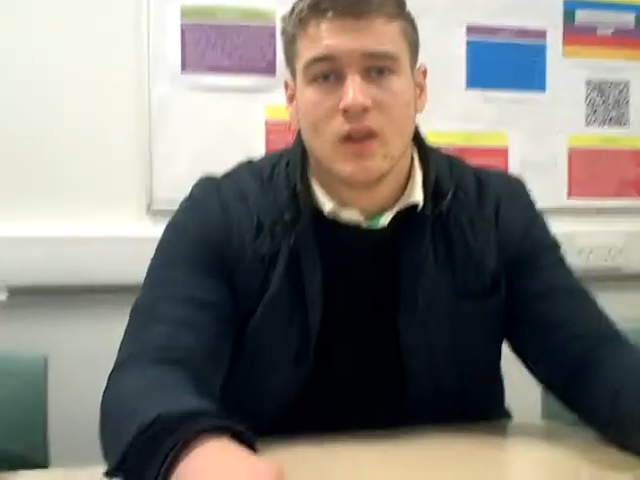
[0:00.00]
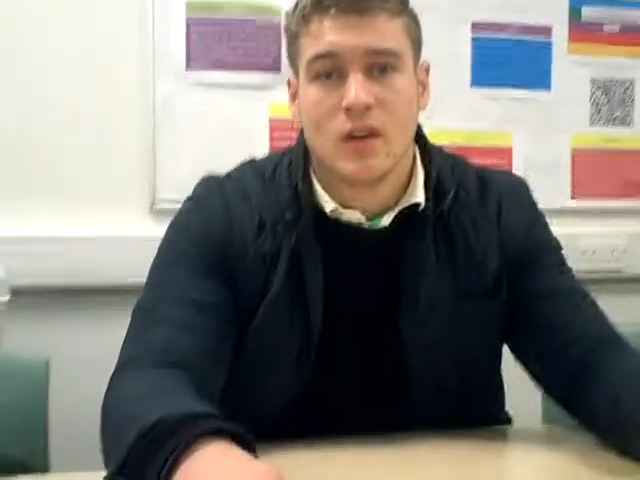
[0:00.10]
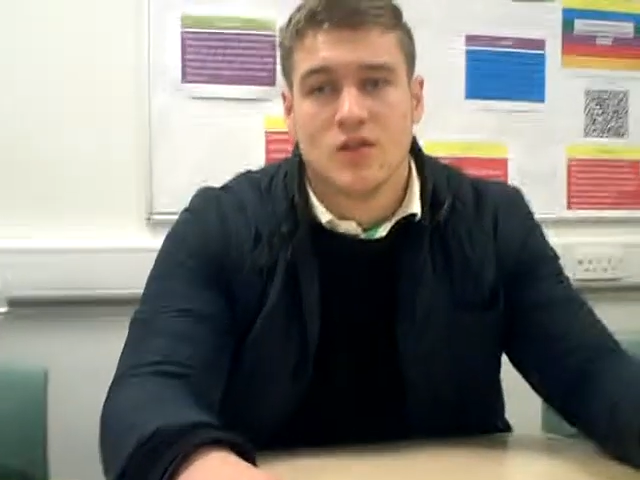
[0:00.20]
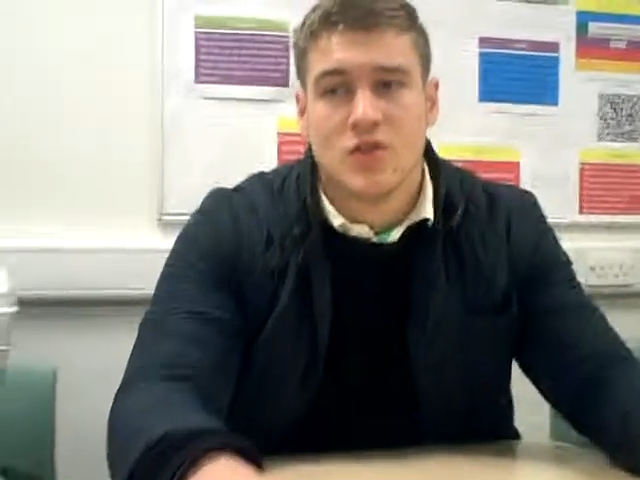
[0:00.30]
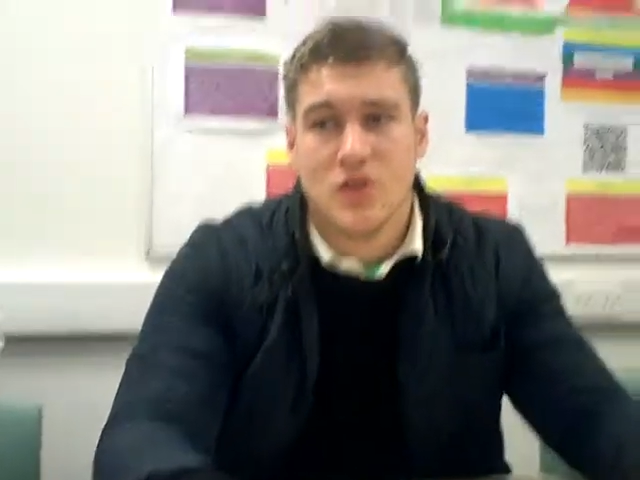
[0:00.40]

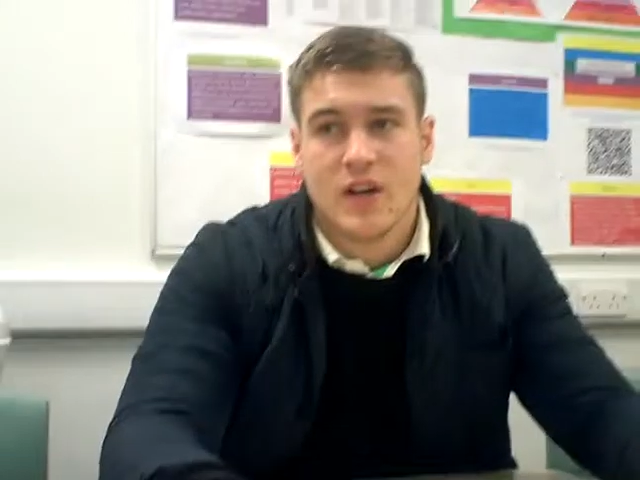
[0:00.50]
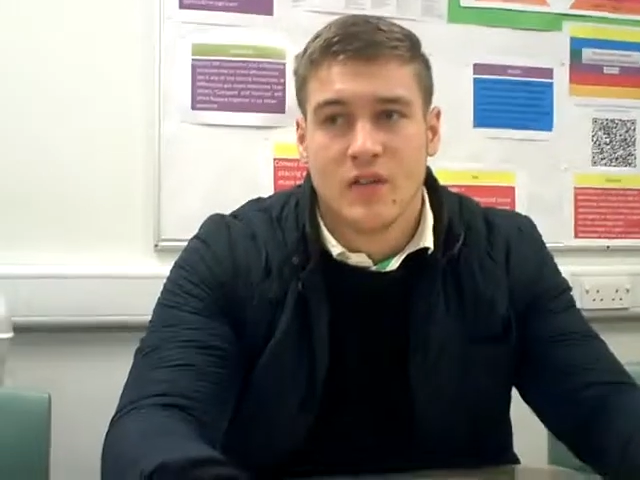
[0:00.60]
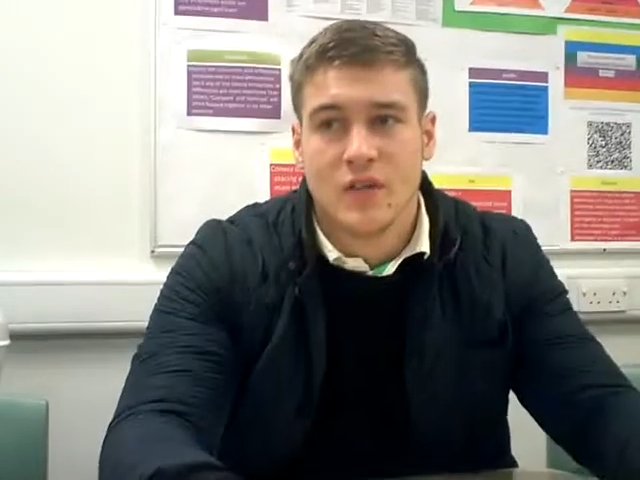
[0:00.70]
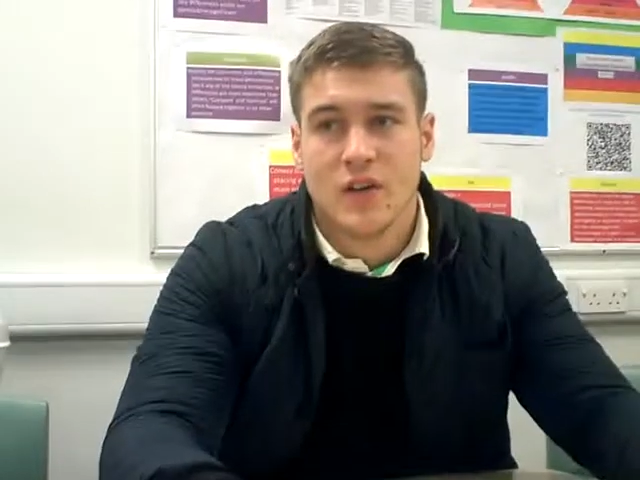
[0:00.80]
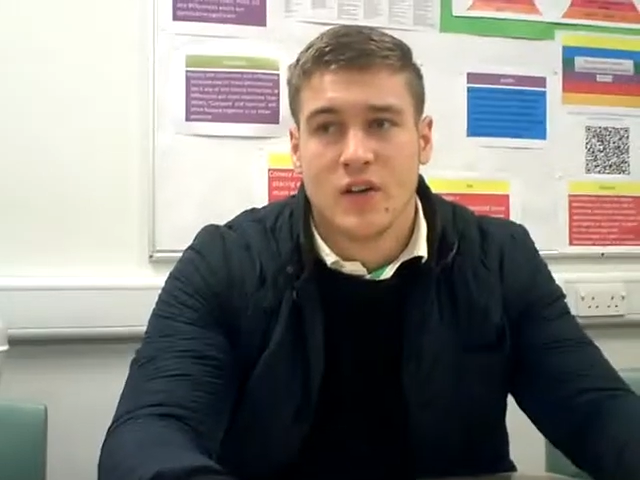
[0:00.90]
So you'd have
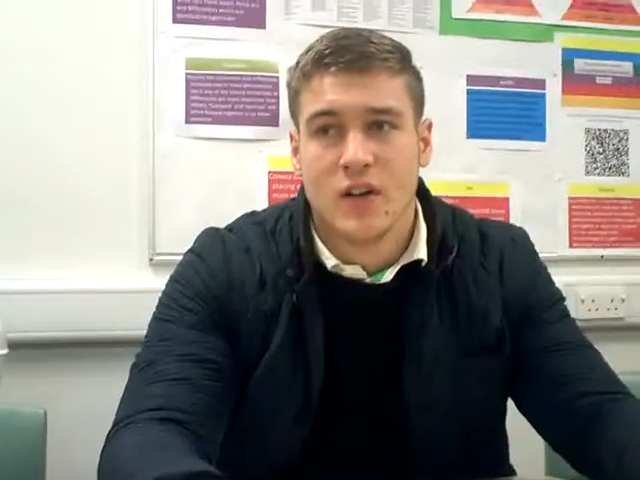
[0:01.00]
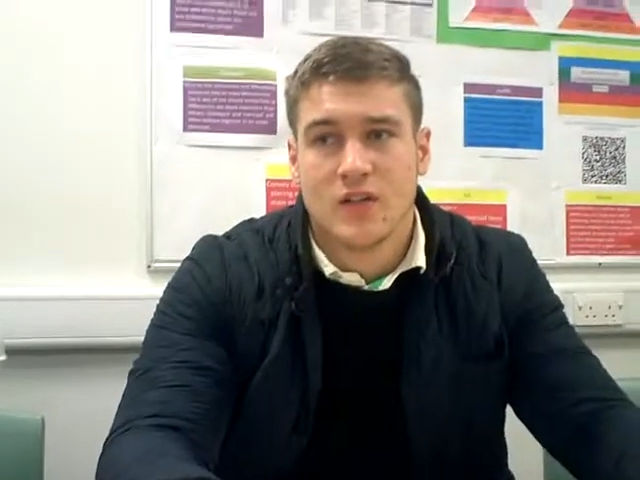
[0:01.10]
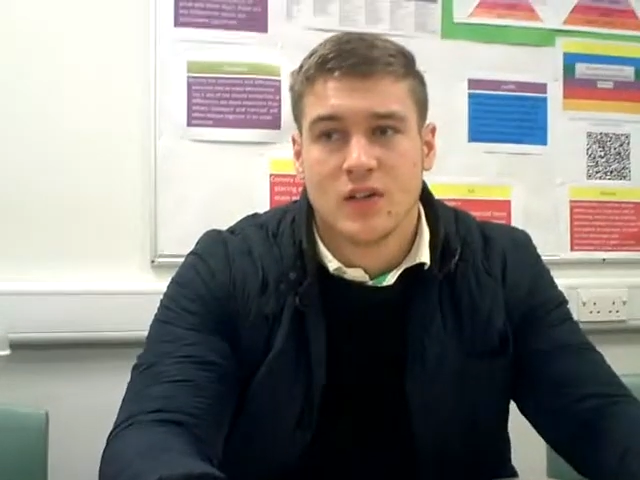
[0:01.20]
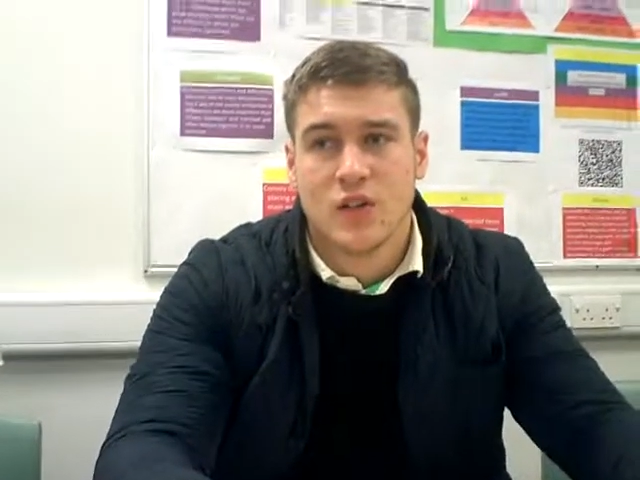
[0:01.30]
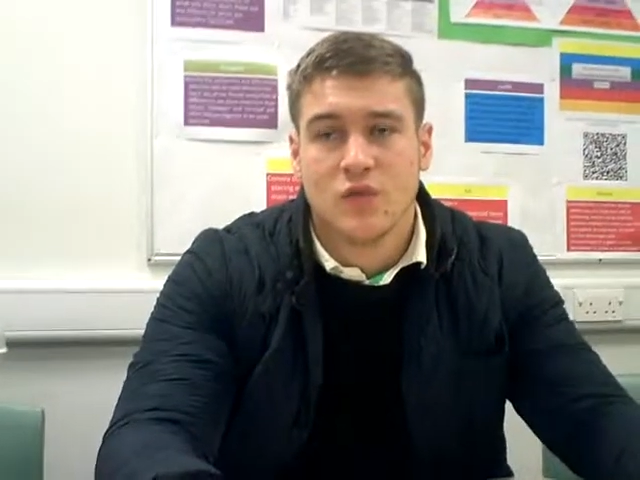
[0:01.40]
to
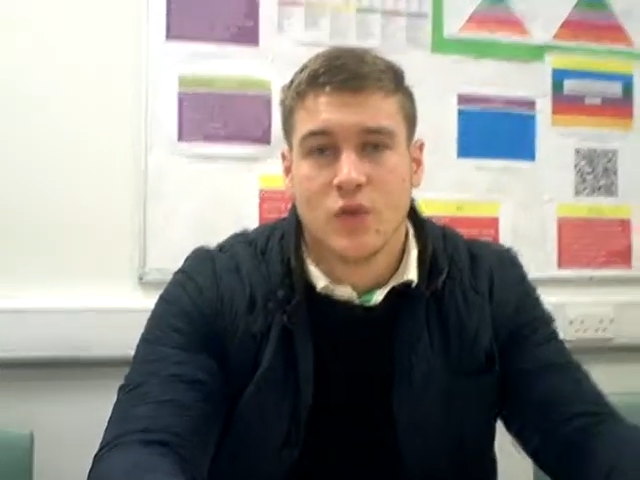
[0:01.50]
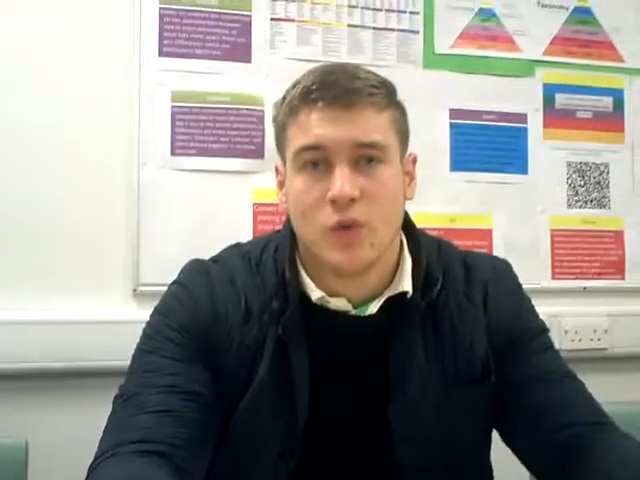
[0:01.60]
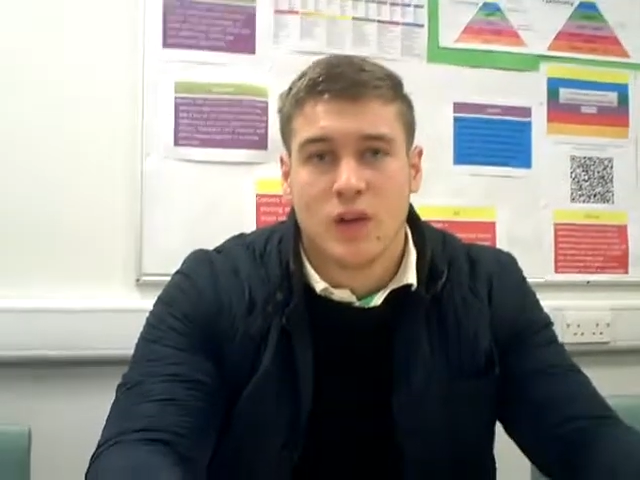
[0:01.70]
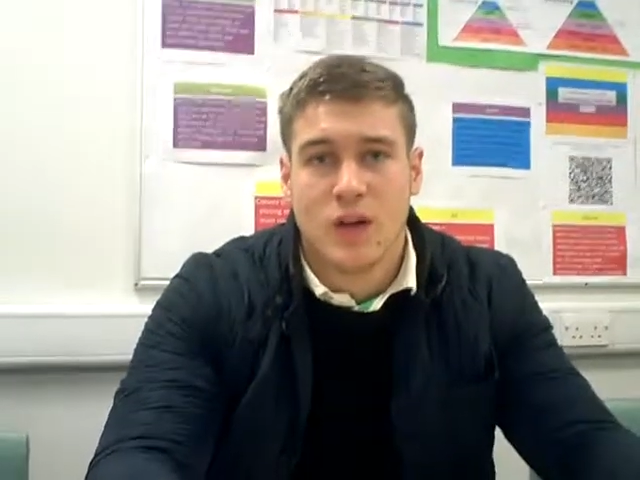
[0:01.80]
go through it with the